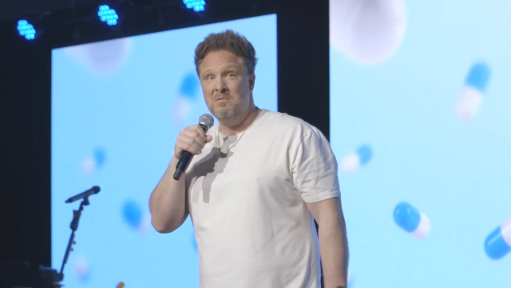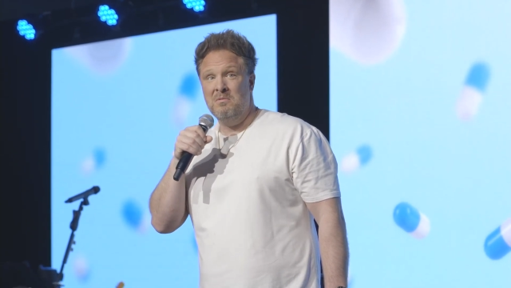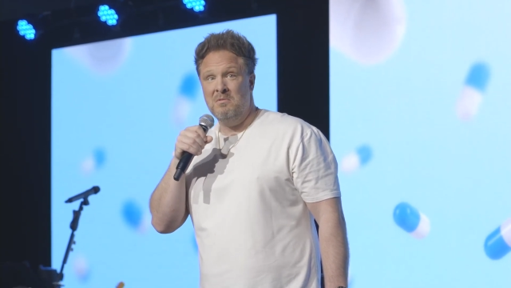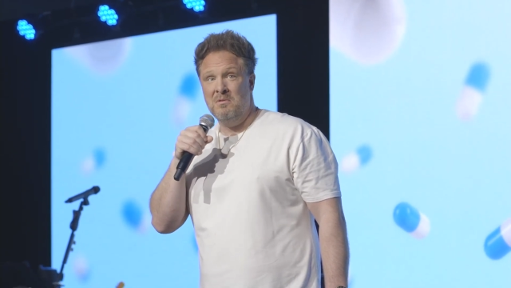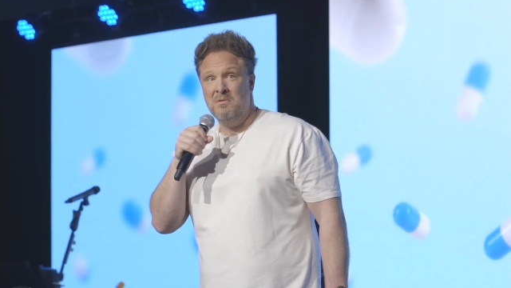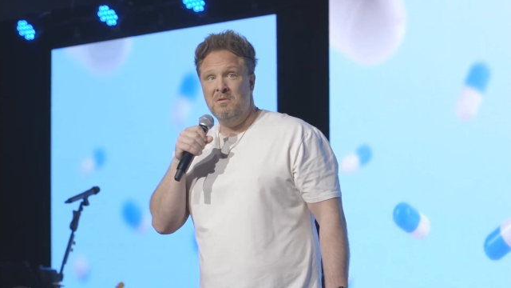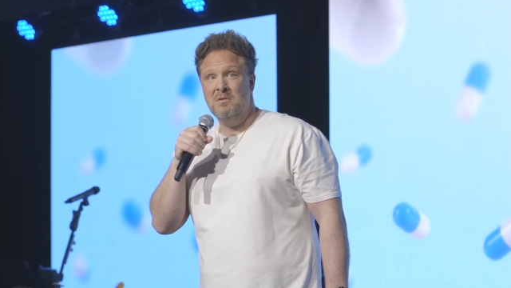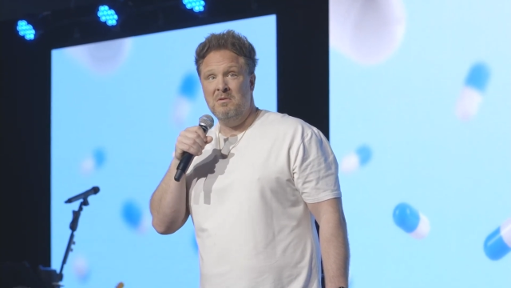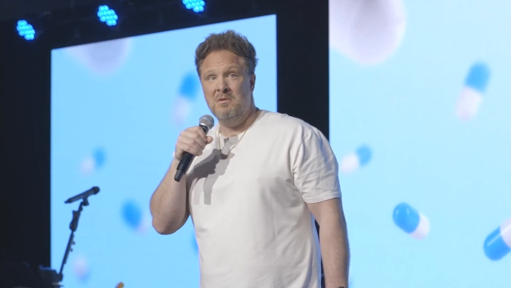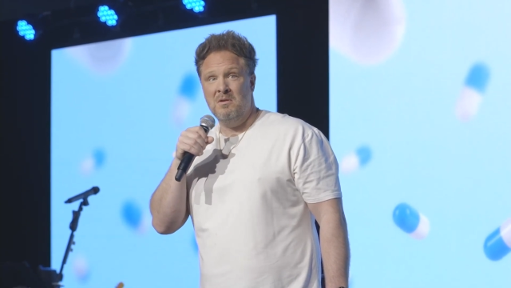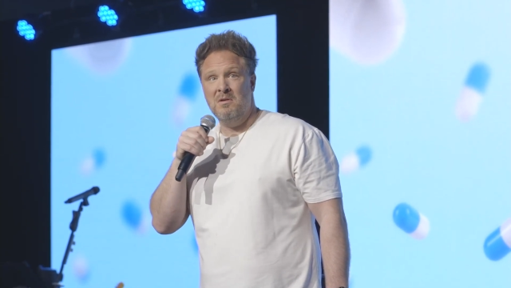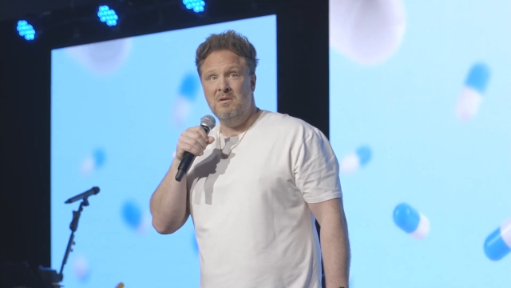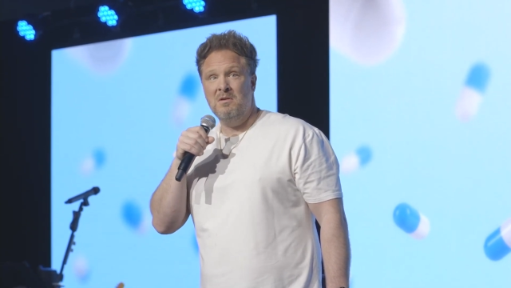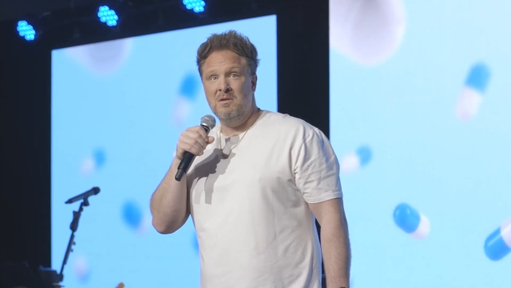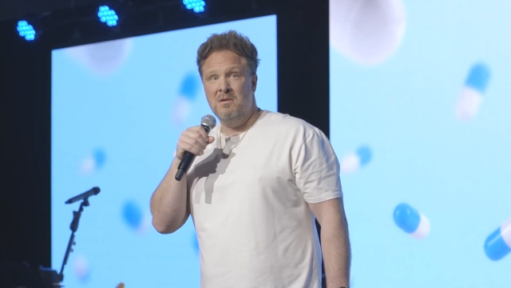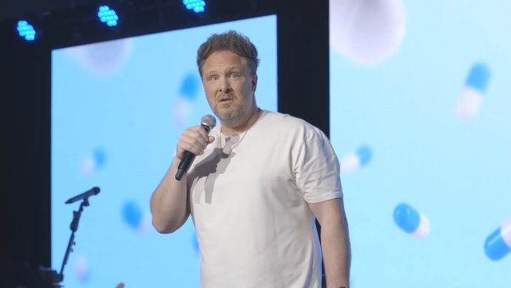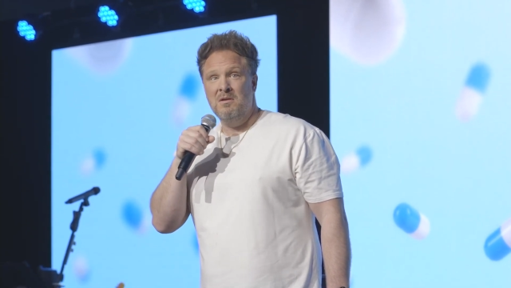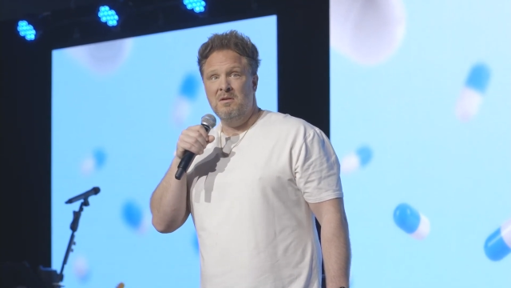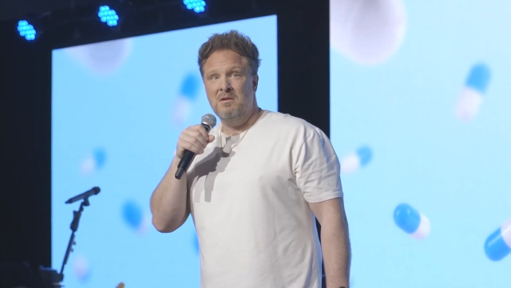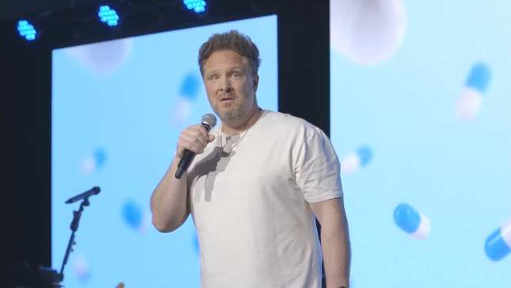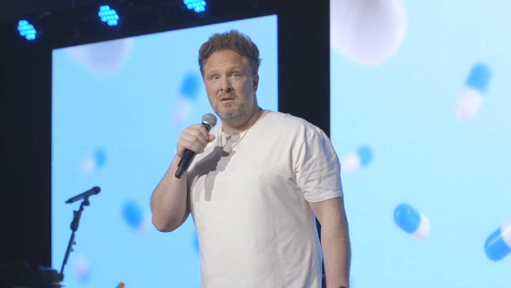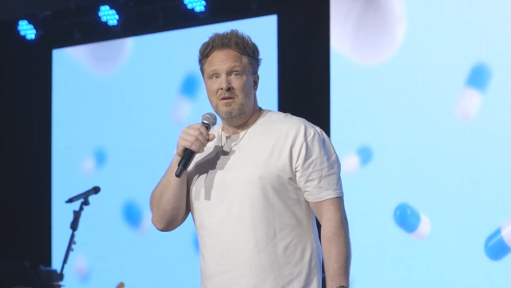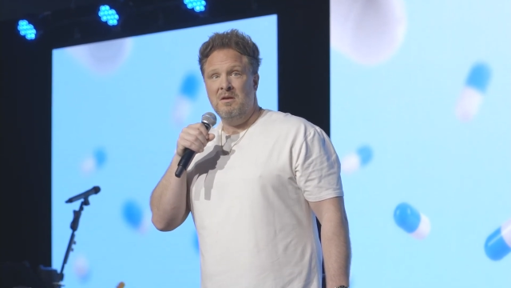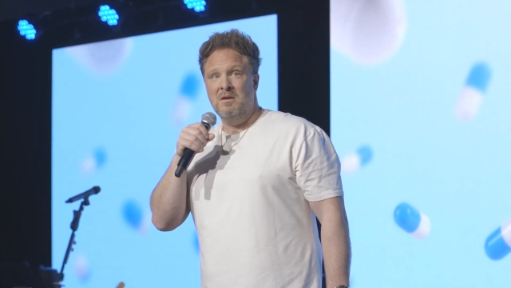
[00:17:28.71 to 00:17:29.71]

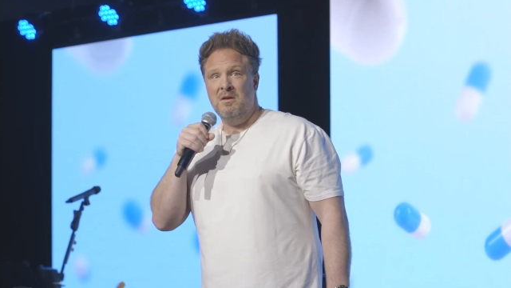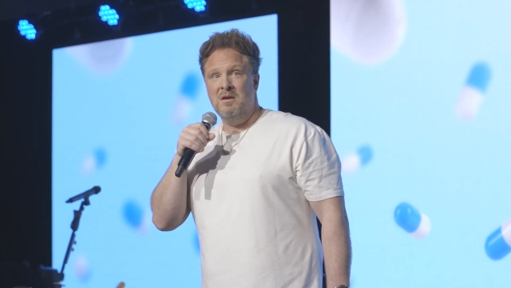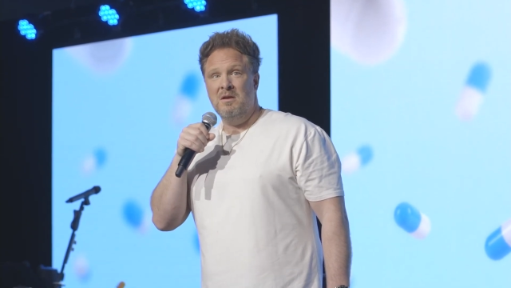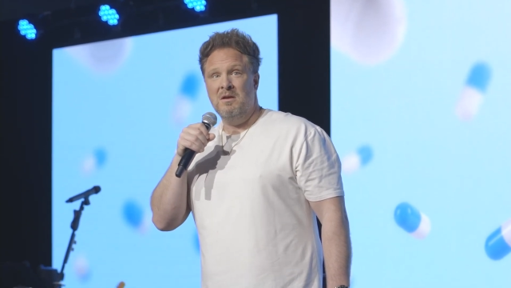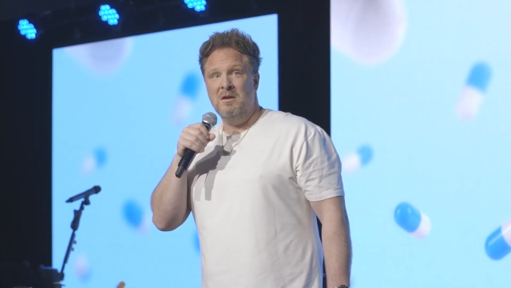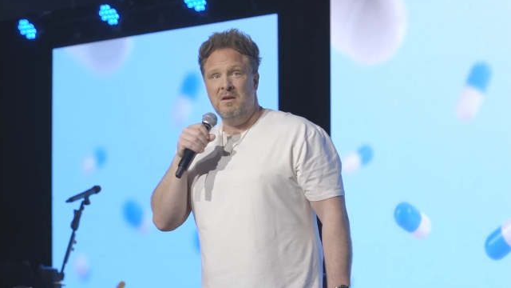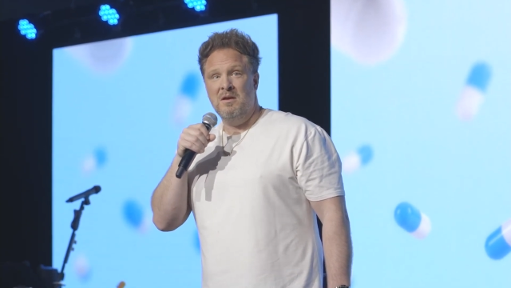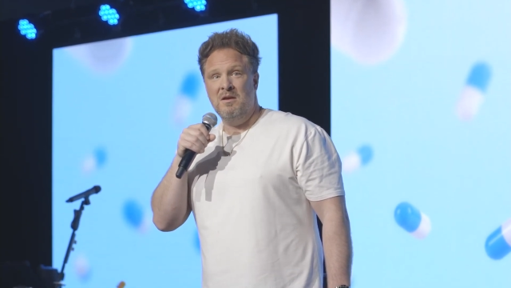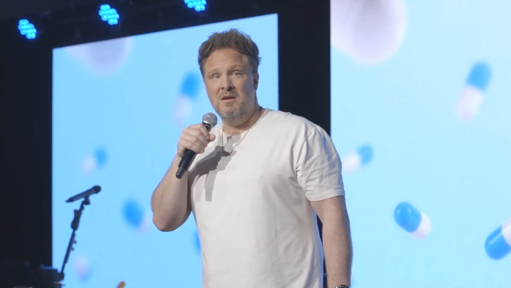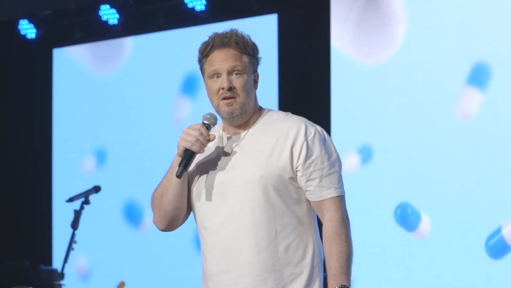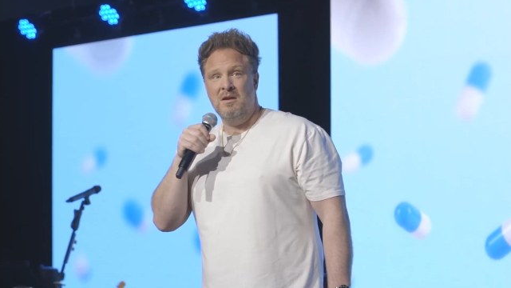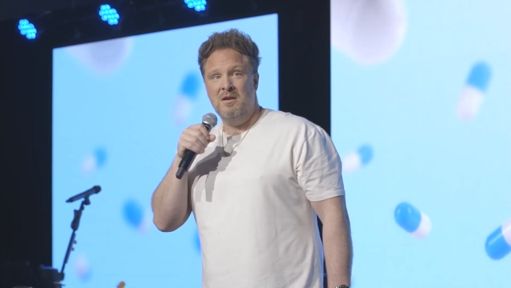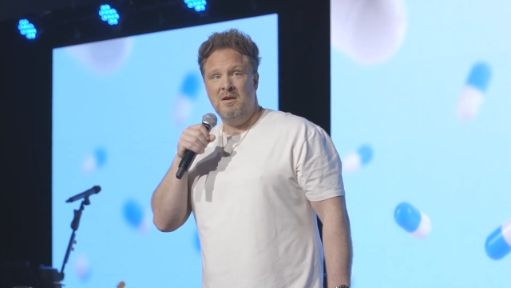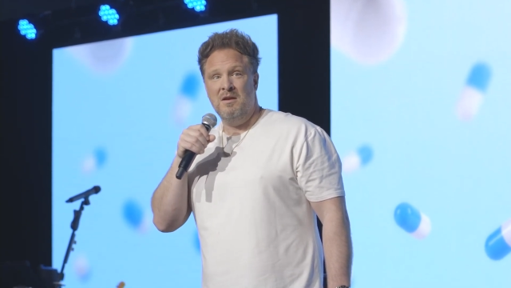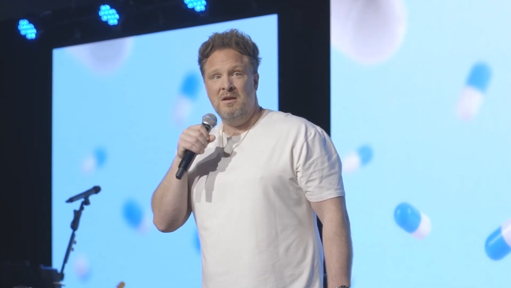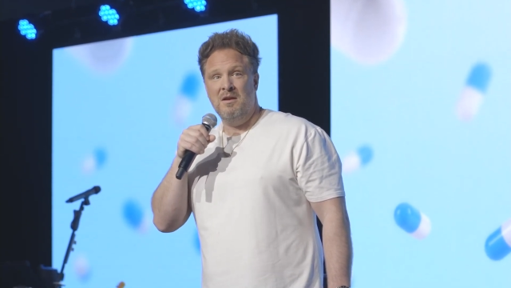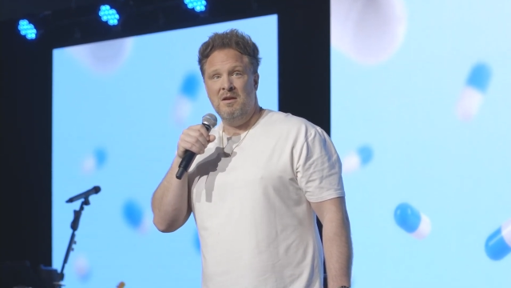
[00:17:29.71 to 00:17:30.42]
Nobody speaks.